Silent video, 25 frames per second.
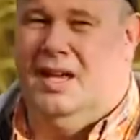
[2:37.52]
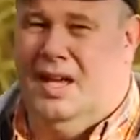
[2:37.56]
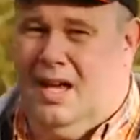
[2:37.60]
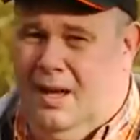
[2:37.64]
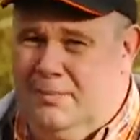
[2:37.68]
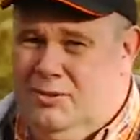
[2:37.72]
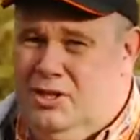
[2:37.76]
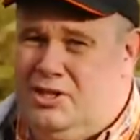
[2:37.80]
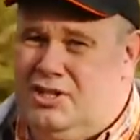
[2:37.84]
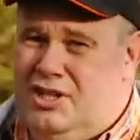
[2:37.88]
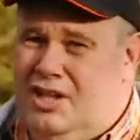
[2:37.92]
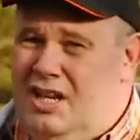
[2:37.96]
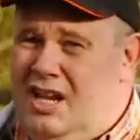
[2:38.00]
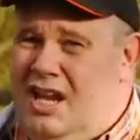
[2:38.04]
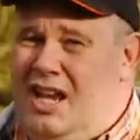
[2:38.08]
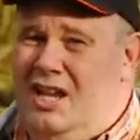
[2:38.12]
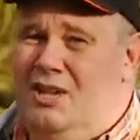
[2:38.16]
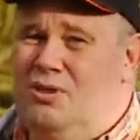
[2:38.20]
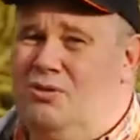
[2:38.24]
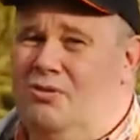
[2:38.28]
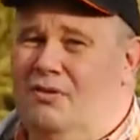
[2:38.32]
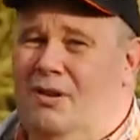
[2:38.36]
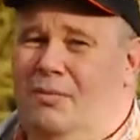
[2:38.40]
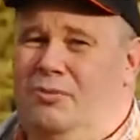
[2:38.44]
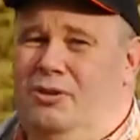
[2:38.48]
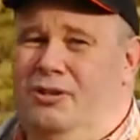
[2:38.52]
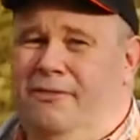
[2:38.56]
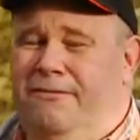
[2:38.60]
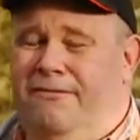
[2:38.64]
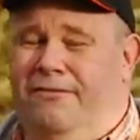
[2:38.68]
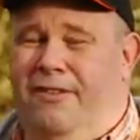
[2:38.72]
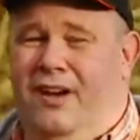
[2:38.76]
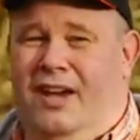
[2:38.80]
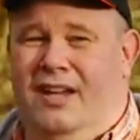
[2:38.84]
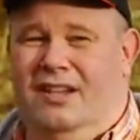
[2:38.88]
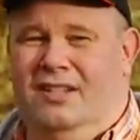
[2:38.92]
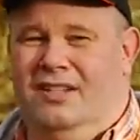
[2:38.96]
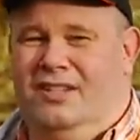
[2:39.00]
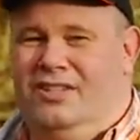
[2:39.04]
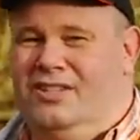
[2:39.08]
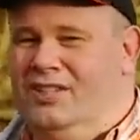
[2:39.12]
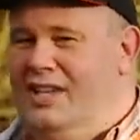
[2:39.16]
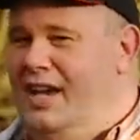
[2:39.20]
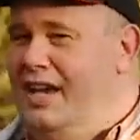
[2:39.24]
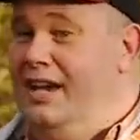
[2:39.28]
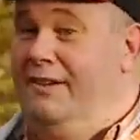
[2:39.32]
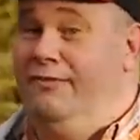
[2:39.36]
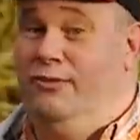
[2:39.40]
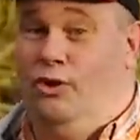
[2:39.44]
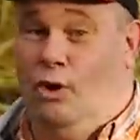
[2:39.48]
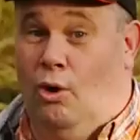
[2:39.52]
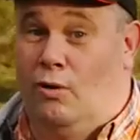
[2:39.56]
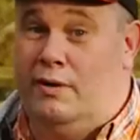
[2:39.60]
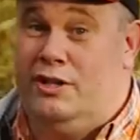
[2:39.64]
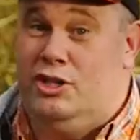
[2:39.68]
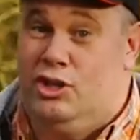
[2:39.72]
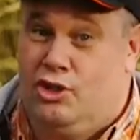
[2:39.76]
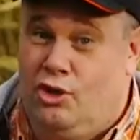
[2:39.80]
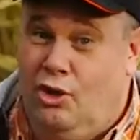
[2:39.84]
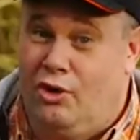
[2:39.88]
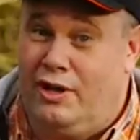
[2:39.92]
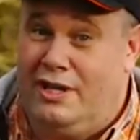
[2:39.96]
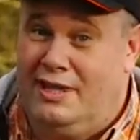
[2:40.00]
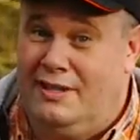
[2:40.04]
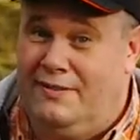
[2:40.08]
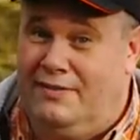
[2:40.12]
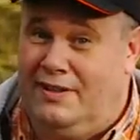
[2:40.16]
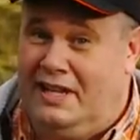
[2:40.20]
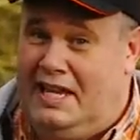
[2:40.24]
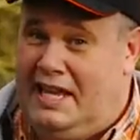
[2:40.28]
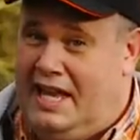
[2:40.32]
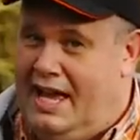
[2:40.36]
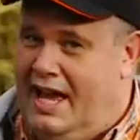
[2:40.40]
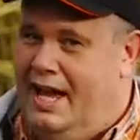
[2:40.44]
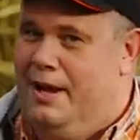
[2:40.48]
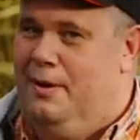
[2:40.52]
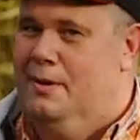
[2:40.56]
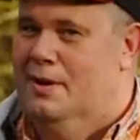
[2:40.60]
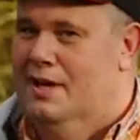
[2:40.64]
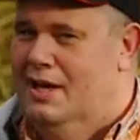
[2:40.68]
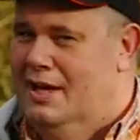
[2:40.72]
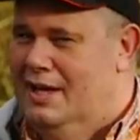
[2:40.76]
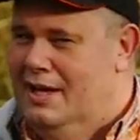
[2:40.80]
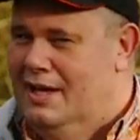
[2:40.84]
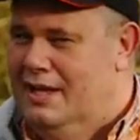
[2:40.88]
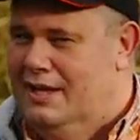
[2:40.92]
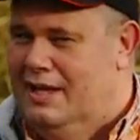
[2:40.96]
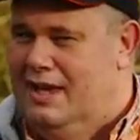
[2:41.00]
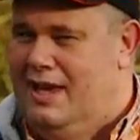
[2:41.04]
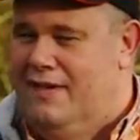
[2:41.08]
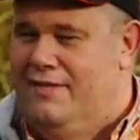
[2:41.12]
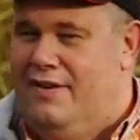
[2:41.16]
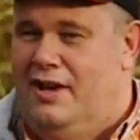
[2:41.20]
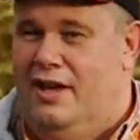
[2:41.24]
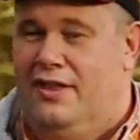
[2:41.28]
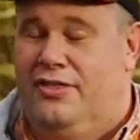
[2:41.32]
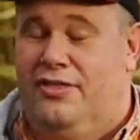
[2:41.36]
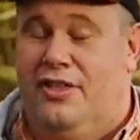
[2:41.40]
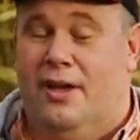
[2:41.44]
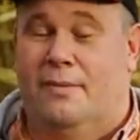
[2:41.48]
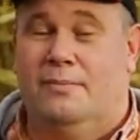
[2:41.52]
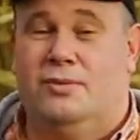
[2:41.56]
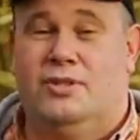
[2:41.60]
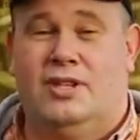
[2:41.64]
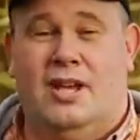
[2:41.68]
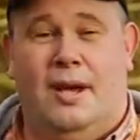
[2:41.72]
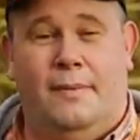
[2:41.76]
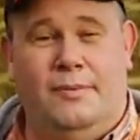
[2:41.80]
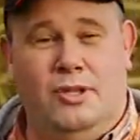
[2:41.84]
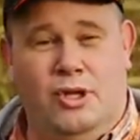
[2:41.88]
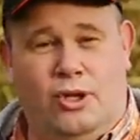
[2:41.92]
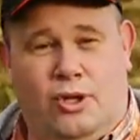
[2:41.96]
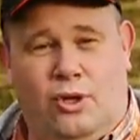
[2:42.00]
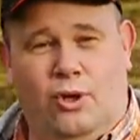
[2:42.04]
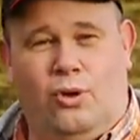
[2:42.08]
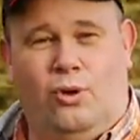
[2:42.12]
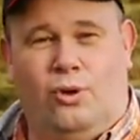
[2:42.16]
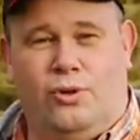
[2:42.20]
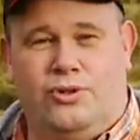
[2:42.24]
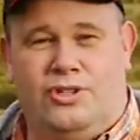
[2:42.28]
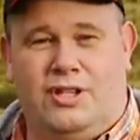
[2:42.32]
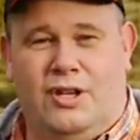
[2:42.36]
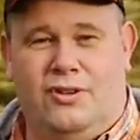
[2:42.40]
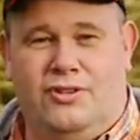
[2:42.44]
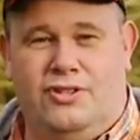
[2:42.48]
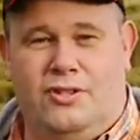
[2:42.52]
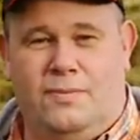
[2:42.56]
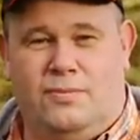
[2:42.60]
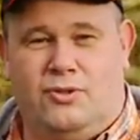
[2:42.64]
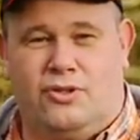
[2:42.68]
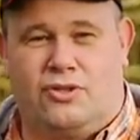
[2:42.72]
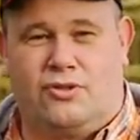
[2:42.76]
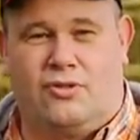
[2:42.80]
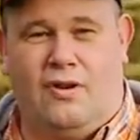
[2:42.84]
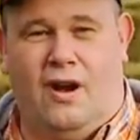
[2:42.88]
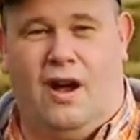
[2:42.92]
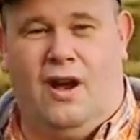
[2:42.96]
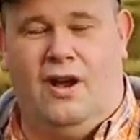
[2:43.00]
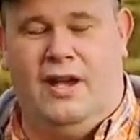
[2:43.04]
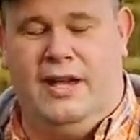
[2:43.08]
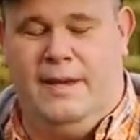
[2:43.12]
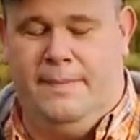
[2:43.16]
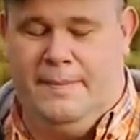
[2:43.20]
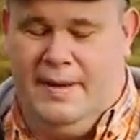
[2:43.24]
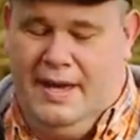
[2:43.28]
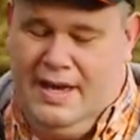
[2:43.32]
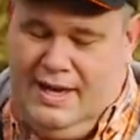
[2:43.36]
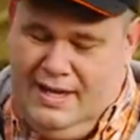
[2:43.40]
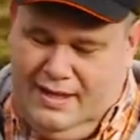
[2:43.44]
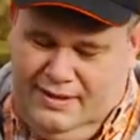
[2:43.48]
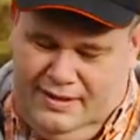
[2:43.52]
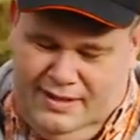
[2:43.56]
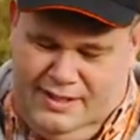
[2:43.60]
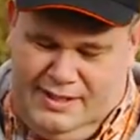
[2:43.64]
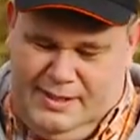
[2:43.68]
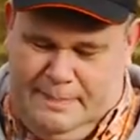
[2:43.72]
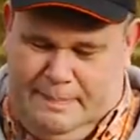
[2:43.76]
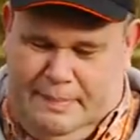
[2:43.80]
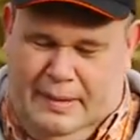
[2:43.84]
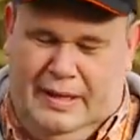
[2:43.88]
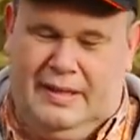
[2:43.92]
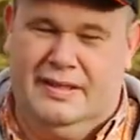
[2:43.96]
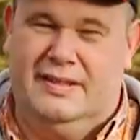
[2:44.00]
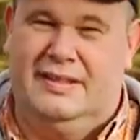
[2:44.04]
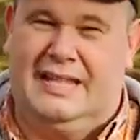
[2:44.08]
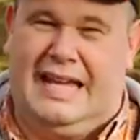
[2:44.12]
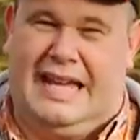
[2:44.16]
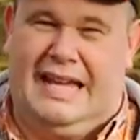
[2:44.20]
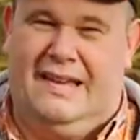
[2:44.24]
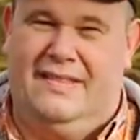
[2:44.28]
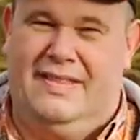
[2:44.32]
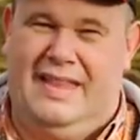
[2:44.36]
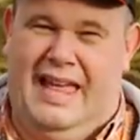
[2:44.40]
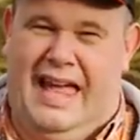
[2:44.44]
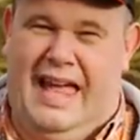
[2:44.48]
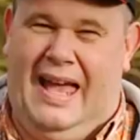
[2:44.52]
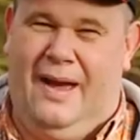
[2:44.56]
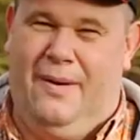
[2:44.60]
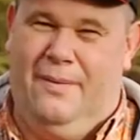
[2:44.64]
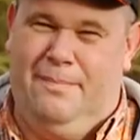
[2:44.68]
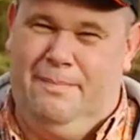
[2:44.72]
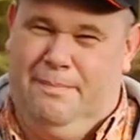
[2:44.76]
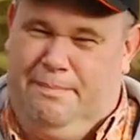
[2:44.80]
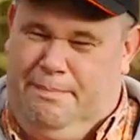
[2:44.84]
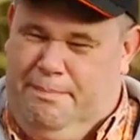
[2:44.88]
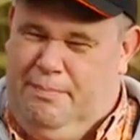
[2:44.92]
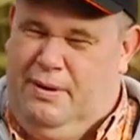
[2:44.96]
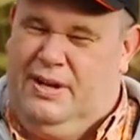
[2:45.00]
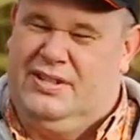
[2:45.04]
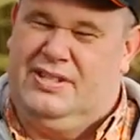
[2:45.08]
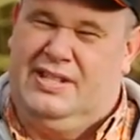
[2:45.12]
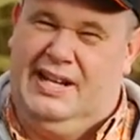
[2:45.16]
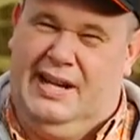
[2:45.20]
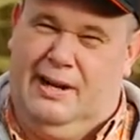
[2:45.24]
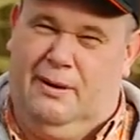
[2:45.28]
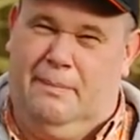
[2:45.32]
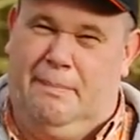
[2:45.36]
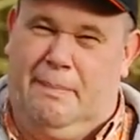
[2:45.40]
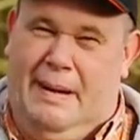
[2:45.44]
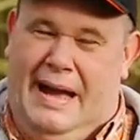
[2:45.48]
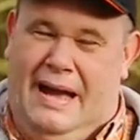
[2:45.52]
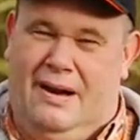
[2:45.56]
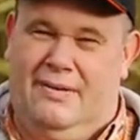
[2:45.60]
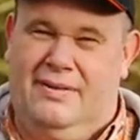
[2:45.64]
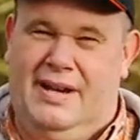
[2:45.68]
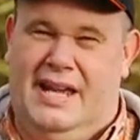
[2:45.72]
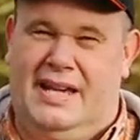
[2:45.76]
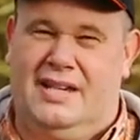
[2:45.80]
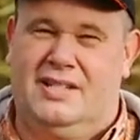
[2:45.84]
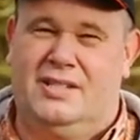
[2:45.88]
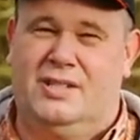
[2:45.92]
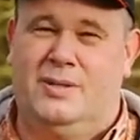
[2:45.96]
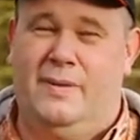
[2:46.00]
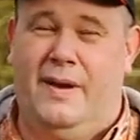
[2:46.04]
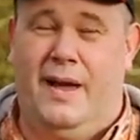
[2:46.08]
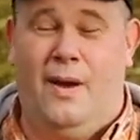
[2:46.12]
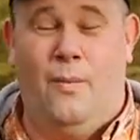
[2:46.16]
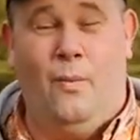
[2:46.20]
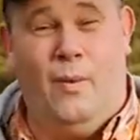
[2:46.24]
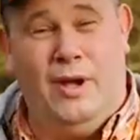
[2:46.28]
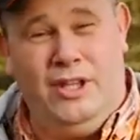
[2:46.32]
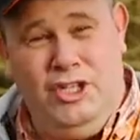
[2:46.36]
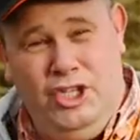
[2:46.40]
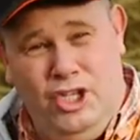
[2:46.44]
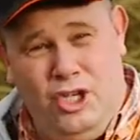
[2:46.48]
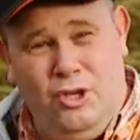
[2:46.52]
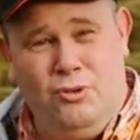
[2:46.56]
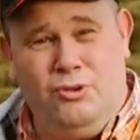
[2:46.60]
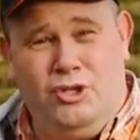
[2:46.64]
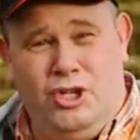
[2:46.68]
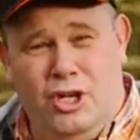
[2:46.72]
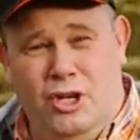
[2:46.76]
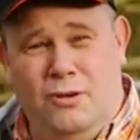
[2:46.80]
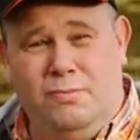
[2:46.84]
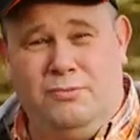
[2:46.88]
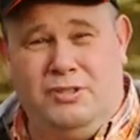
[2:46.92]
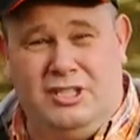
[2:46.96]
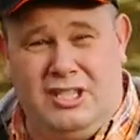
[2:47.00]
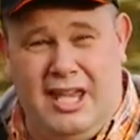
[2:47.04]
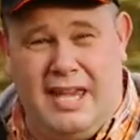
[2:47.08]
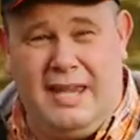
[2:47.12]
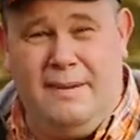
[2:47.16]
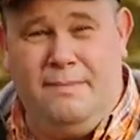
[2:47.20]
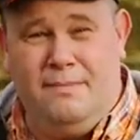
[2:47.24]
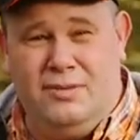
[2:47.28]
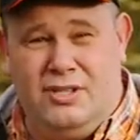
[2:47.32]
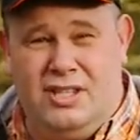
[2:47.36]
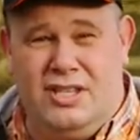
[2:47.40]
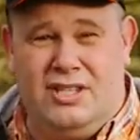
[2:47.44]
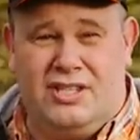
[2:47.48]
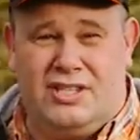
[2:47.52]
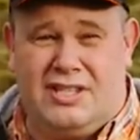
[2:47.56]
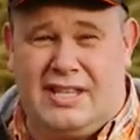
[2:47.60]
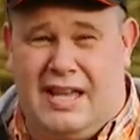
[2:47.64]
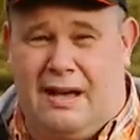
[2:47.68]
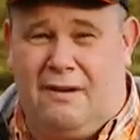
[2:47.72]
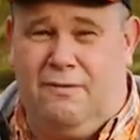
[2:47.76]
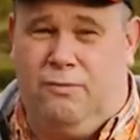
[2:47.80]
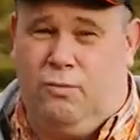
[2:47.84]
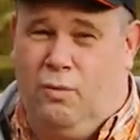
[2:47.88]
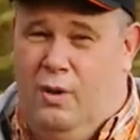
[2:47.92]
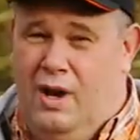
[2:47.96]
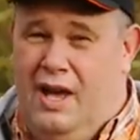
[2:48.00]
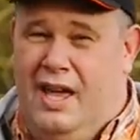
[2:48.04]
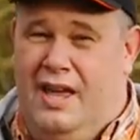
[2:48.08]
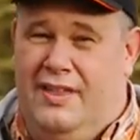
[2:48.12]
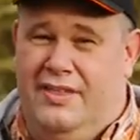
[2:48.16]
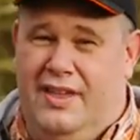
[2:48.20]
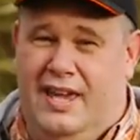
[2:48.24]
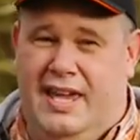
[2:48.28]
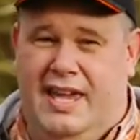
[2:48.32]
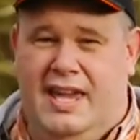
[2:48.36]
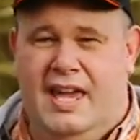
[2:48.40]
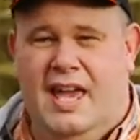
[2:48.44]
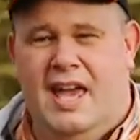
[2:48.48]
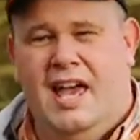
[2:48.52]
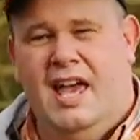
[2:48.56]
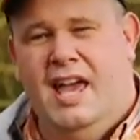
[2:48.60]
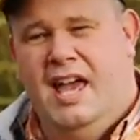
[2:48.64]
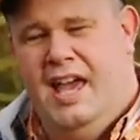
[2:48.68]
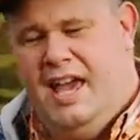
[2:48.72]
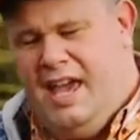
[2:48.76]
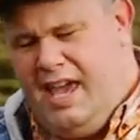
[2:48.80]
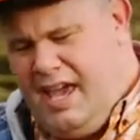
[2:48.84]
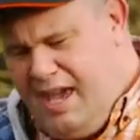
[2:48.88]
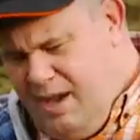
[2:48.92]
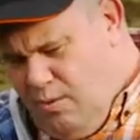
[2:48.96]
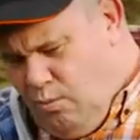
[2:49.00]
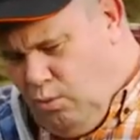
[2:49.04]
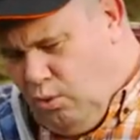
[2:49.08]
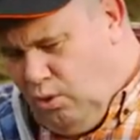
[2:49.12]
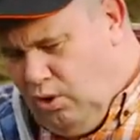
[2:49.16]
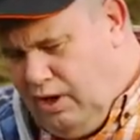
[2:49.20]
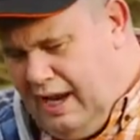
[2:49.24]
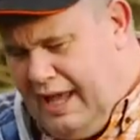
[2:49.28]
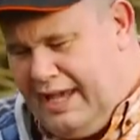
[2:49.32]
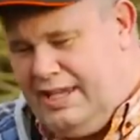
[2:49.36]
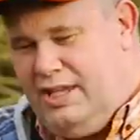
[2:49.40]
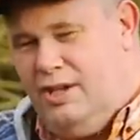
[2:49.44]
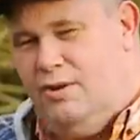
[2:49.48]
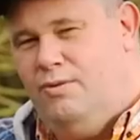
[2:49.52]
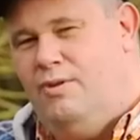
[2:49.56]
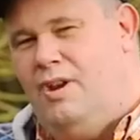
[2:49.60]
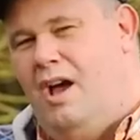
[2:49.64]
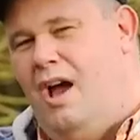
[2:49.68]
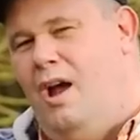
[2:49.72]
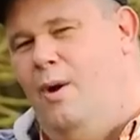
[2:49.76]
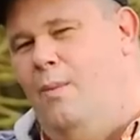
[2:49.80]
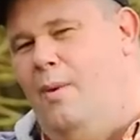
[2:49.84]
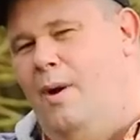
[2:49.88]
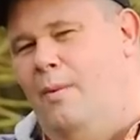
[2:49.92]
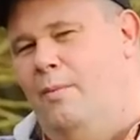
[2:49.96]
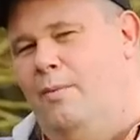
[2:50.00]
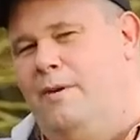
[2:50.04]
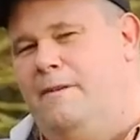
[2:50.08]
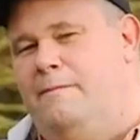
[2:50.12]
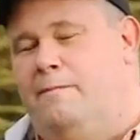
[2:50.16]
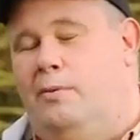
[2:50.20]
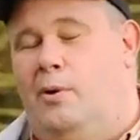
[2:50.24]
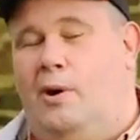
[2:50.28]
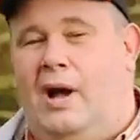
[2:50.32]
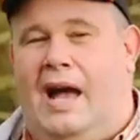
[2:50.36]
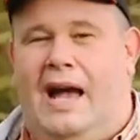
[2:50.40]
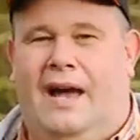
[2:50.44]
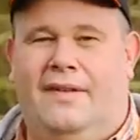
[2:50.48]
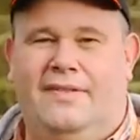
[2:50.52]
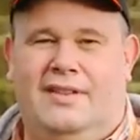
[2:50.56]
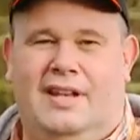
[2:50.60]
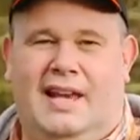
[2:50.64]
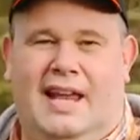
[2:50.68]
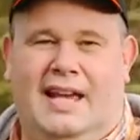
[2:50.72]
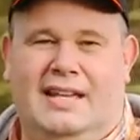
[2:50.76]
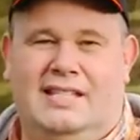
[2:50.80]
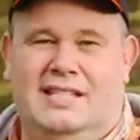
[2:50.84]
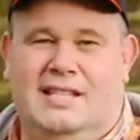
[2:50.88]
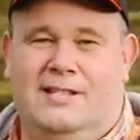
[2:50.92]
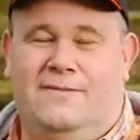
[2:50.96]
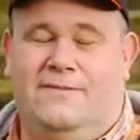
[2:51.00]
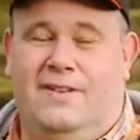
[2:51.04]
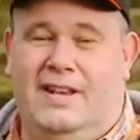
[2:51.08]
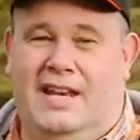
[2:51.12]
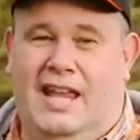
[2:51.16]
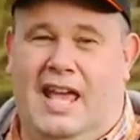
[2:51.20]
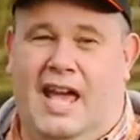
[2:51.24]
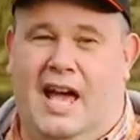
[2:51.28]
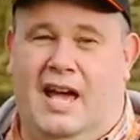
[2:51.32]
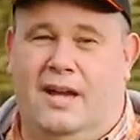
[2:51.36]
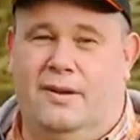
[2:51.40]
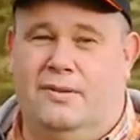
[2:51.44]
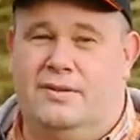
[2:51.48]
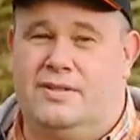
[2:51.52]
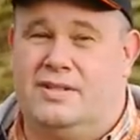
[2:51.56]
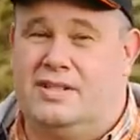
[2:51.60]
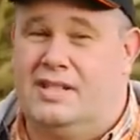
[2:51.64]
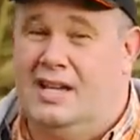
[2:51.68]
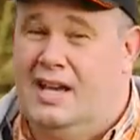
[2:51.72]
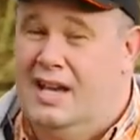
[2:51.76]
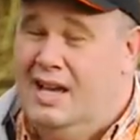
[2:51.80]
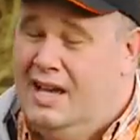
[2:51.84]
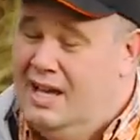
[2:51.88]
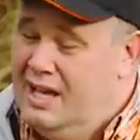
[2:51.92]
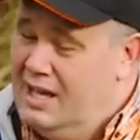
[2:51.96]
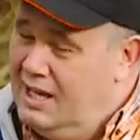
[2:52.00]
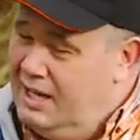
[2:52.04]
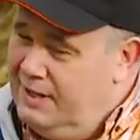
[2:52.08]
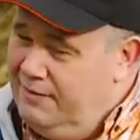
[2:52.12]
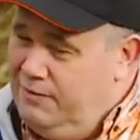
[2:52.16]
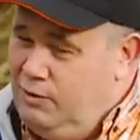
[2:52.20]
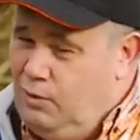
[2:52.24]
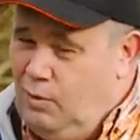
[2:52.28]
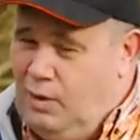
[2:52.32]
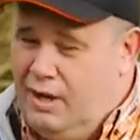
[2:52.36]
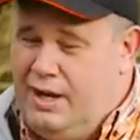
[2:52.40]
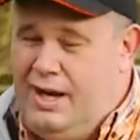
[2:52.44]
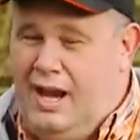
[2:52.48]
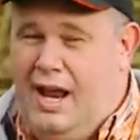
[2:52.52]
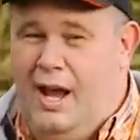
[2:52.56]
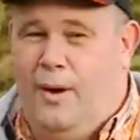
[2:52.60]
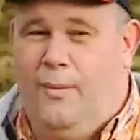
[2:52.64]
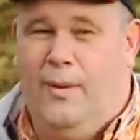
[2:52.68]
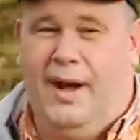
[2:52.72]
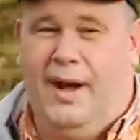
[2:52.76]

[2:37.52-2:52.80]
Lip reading: I'm just going to interrupt your fun and say, if you're enjoying the video, give it a thumbs up. You could also subscribe. There's a button down there and press a little bell next to it. And when YouTube deems itself worthy, it will let you know when we've put out the latest videos. If you want to know